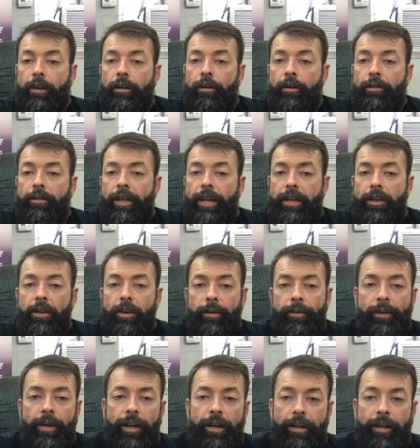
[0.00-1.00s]
Thank you.
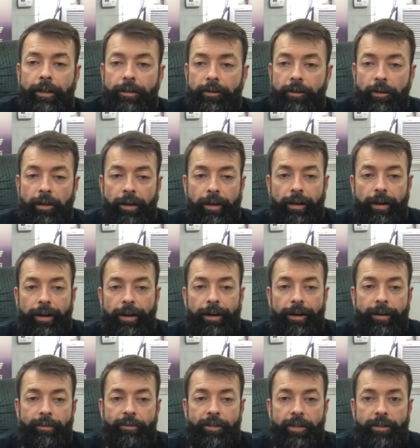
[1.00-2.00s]
I'm not a tuning god.
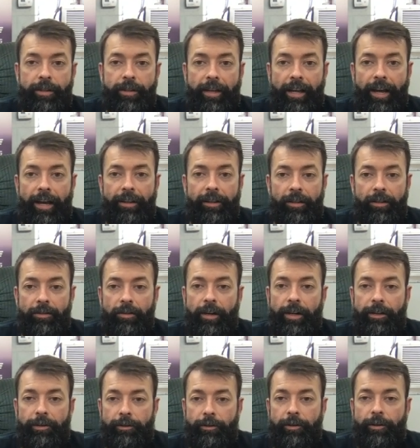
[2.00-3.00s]
I'm just a guy that
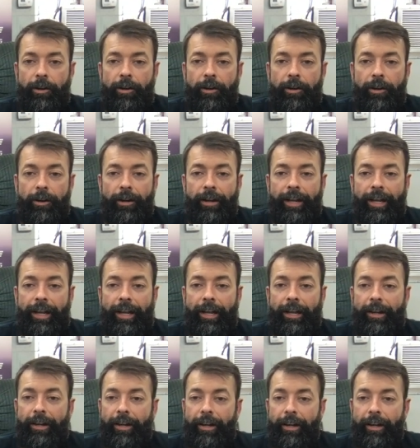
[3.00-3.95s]
tries real hard and